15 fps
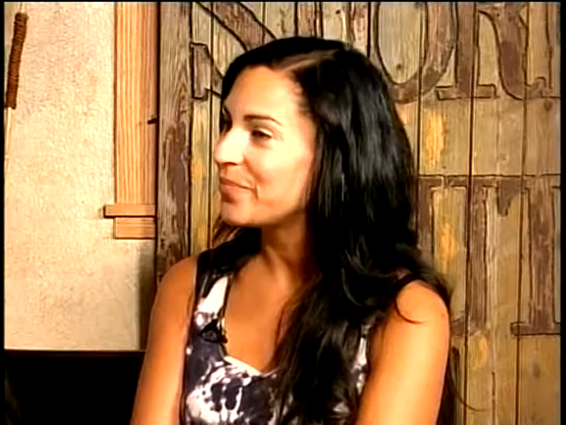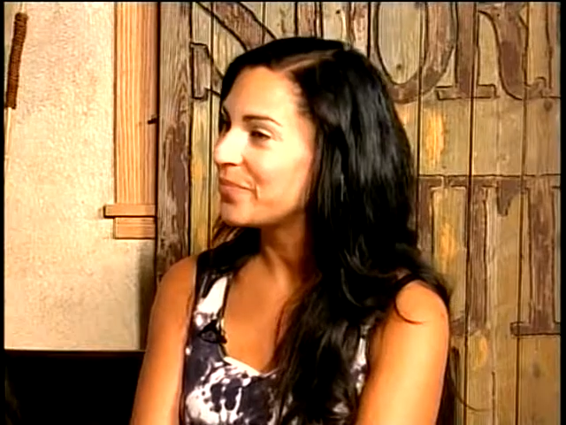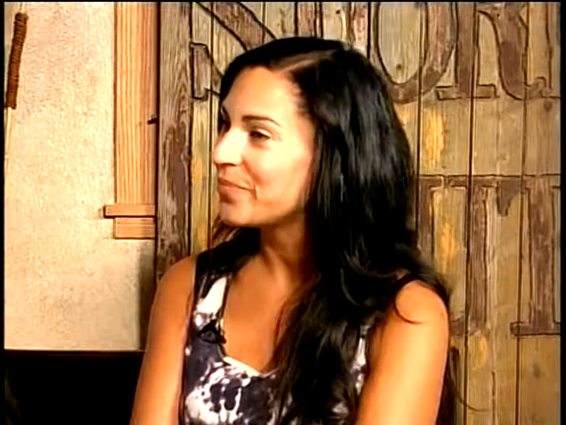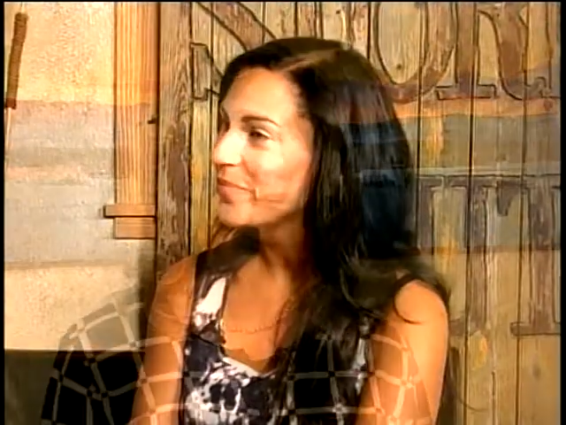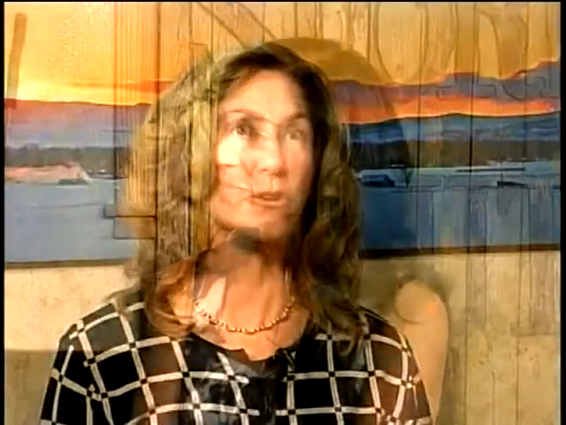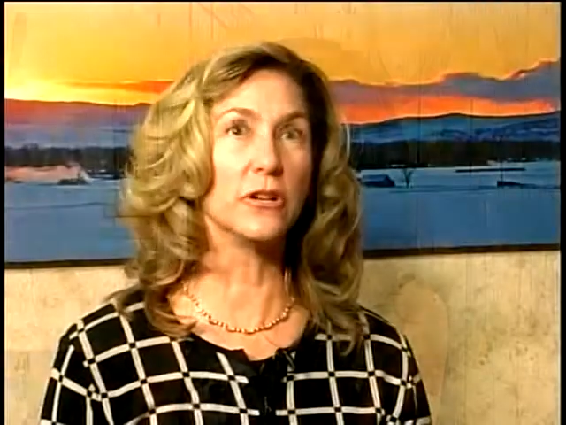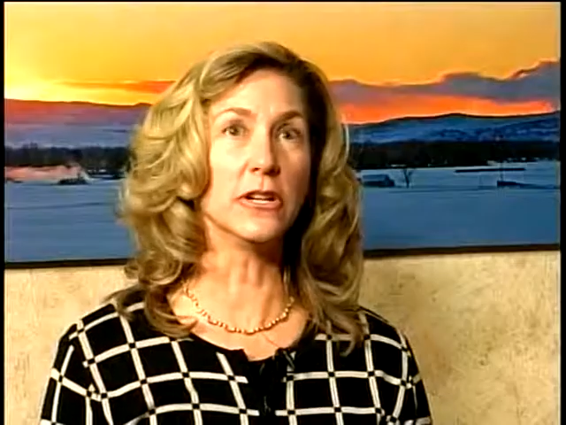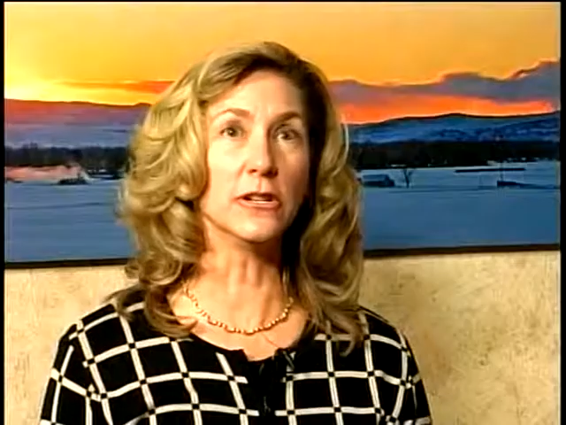
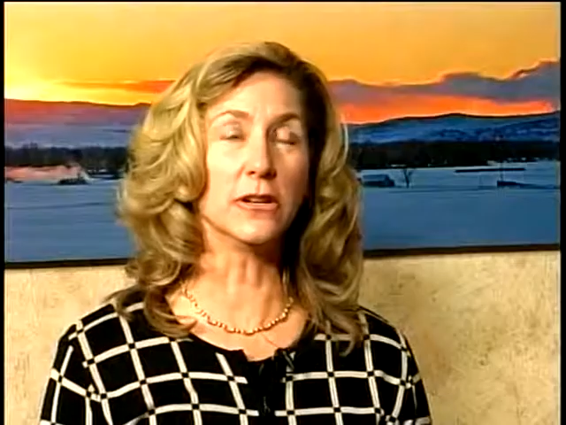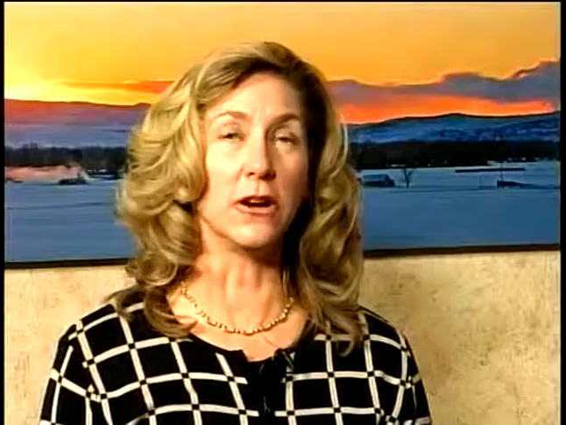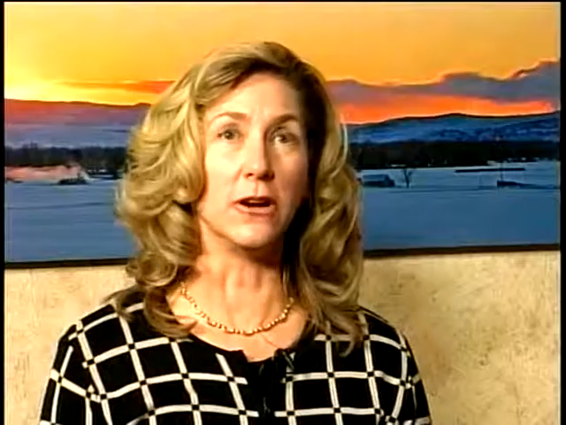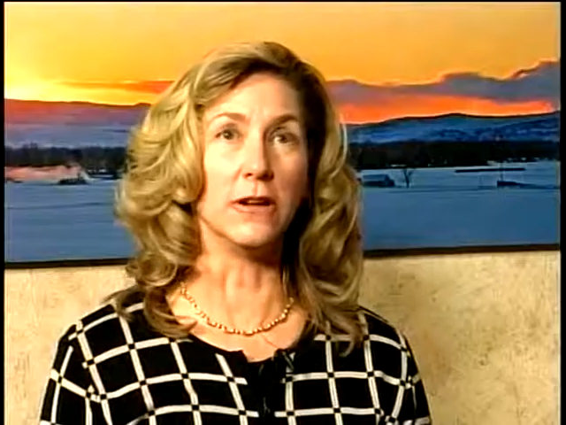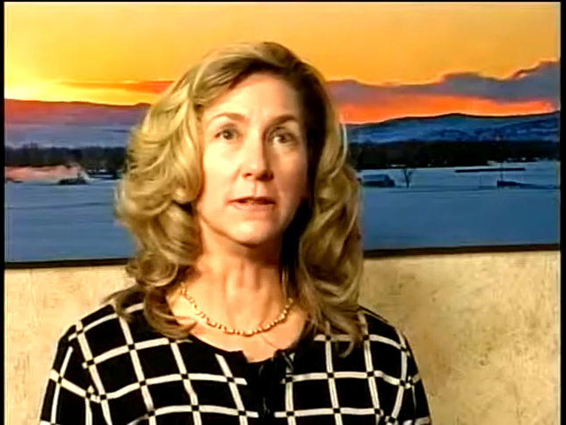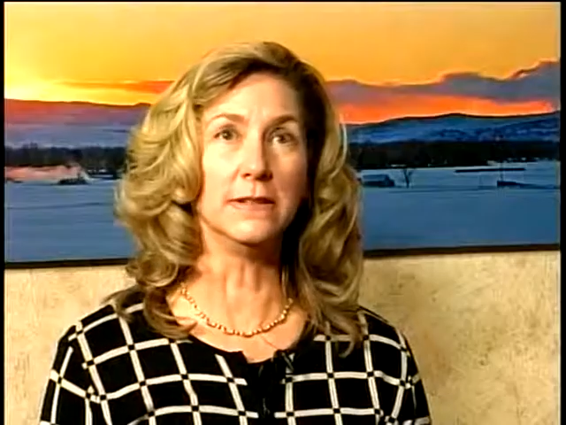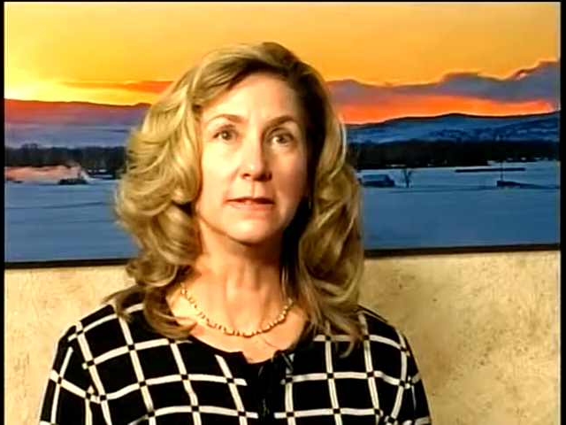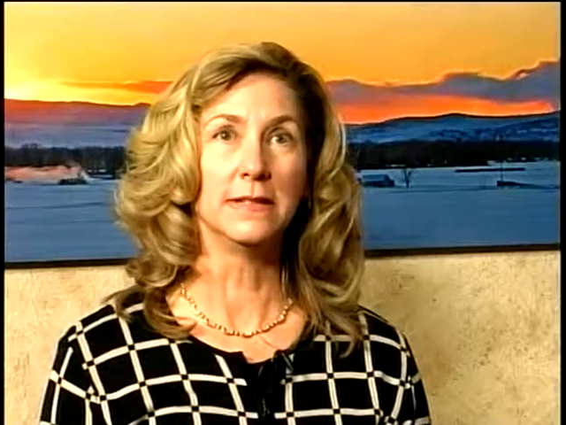You can
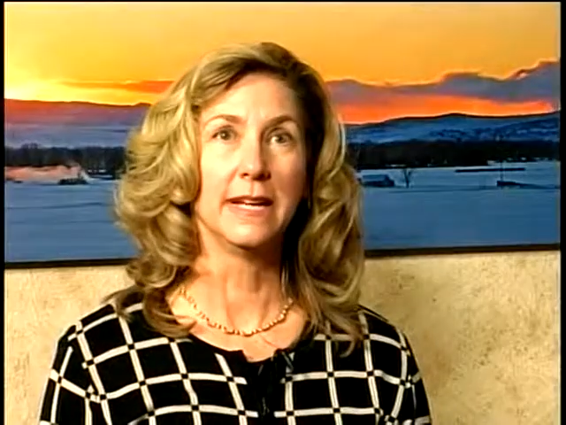call